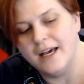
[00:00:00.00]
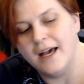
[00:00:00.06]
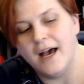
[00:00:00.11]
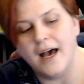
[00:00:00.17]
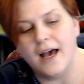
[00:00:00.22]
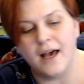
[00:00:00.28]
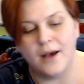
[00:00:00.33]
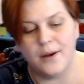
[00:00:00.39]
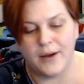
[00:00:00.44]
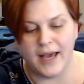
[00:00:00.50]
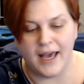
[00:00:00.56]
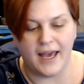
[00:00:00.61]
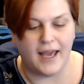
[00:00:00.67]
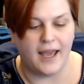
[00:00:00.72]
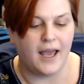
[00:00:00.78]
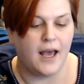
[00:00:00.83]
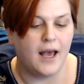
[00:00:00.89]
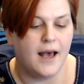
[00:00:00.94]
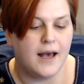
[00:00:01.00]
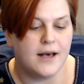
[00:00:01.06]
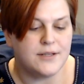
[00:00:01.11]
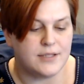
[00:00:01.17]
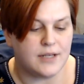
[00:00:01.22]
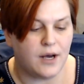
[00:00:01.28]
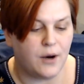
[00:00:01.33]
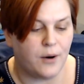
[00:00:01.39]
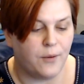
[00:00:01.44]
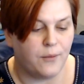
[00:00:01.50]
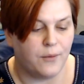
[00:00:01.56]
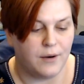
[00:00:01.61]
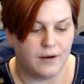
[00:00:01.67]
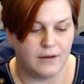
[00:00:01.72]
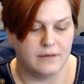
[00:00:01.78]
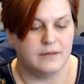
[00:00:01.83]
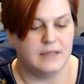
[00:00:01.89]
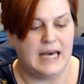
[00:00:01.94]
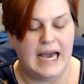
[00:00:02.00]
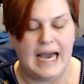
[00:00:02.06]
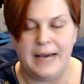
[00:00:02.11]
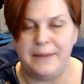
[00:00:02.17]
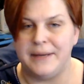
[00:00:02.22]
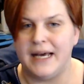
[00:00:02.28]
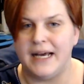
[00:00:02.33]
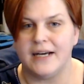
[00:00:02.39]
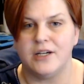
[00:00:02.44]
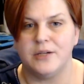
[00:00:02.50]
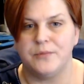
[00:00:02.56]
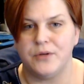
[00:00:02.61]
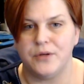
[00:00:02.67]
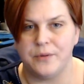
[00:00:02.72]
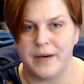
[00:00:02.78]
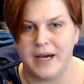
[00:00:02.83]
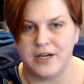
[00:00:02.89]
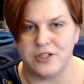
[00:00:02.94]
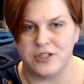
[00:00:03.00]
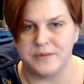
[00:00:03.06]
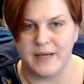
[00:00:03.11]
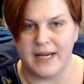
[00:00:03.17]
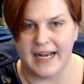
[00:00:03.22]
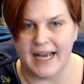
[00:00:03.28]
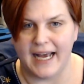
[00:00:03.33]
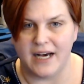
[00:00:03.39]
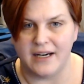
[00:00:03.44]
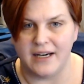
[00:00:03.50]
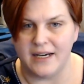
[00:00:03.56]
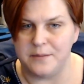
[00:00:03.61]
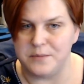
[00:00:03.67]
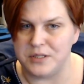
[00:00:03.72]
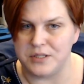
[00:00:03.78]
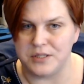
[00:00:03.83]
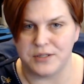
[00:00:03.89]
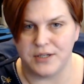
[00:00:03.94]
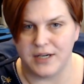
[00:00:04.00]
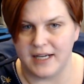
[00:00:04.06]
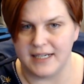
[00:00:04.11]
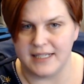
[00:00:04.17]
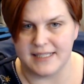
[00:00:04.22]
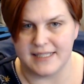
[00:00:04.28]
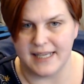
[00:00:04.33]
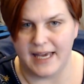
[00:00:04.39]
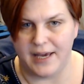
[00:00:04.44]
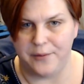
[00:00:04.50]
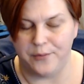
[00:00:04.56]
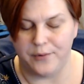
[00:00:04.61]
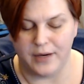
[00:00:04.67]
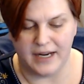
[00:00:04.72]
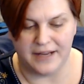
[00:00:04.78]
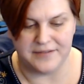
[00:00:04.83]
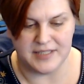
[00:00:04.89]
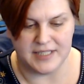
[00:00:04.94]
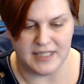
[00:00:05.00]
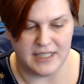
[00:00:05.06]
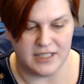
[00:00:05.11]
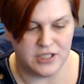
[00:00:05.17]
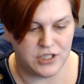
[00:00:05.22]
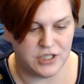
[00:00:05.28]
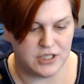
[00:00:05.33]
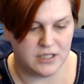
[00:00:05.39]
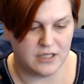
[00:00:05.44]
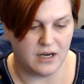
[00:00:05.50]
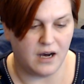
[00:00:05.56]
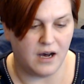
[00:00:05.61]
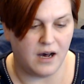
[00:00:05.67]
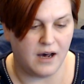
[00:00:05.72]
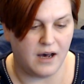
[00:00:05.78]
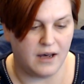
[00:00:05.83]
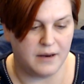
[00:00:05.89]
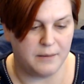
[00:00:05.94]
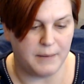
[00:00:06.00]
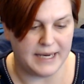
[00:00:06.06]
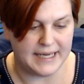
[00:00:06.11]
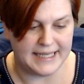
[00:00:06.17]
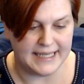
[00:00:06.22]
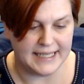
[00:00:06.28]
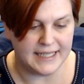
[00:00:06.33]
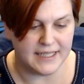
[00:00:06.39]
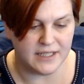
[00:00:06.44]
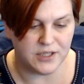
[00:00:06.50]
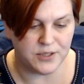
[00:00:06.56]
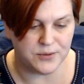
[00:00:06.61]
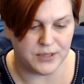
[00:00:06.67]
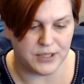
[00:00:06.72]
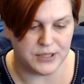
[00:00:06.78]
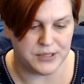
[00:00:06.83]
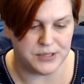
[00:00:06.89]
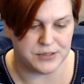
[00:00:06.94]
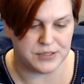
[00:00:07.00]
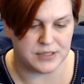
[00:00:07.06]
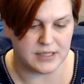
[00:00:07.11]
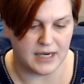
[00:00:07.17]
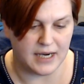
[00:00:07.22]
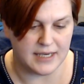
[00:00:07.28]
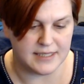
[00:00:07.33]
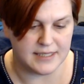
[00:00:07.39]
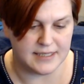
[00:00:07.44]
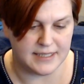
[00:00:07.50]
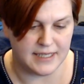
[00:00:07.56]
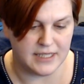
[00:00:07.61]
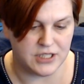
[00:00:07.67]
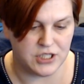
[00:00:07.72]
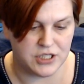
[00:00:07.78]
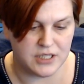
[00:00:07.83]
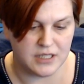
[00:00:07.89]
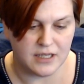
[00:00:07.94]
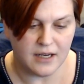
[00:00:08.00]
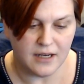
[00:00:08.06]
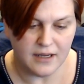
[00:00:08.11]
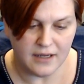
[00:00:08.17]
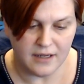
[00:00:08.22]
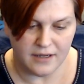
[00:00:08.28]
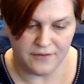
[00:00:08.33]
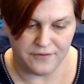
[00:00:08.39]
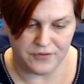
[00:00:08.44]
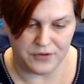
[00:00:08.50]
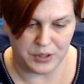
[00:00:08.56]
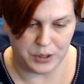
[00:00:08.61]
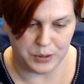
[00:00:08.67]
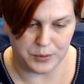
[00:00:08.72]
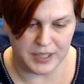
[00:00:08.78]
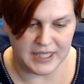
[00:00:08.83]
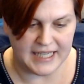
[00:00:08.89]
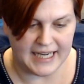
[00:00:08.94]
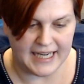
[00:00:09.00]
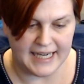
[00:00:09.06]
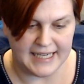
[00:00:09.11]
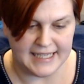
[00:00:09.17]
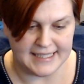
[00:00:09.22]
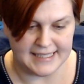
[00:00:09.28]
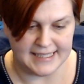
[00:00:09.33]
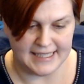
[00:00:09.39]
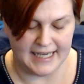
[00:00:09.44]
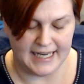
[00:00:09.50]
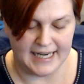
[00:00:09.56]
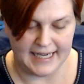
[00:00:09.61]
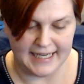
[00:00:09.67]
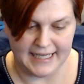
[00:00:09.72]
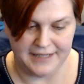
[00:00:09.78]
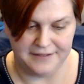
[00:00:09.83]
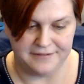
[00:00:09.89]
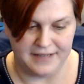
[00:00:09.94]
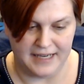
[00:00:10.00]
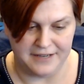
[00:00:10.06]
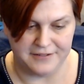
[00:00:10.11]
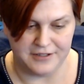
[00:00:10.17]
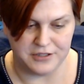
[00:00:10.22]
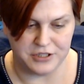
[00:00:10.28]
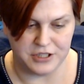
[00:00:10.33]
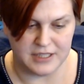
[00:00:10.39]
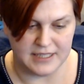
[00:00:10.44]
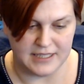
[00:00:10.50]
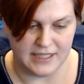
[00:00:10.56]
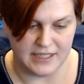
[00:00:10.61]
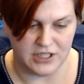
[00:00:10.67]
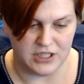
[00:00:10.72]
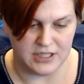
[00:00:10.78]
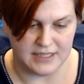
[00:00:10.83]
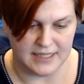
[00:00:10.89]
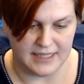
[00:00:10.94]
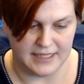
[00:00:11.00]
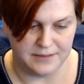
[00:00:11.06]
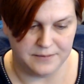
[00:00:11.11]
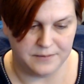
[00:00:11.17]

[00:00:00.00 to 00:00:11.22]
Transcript: Okay, so I'm not going to pull the patterns back out. I'm just going to say what I've stitched. On my kitten and the rose, I stitched for 3 days, and I got 500 stitches in.